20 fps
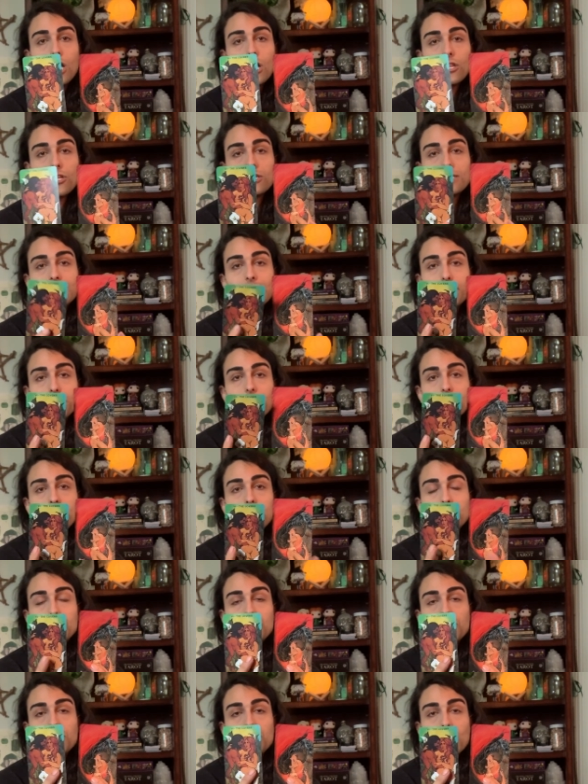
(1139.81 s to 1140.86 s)
They're simply
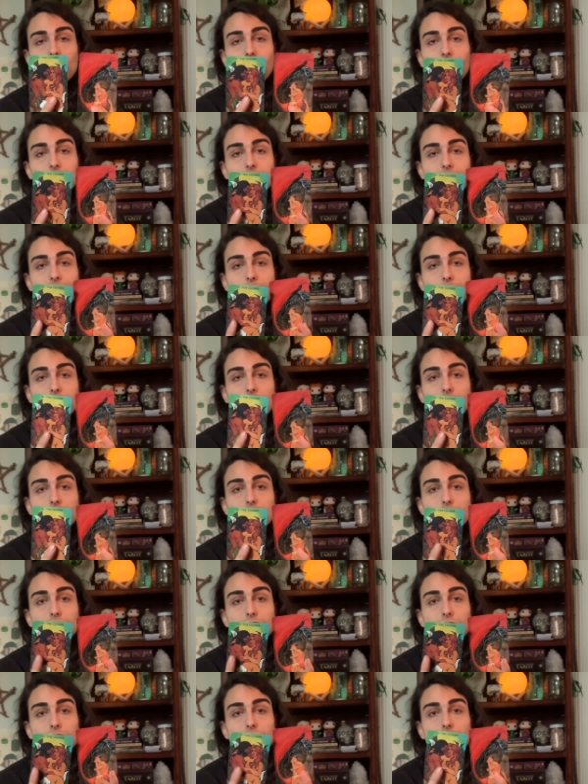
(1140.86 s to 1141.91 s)
2 close-ups of
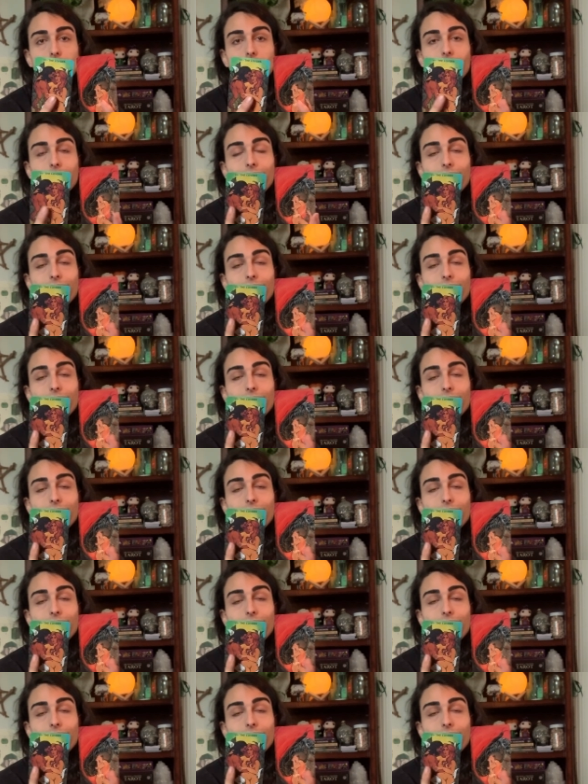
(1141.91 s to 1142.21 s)
2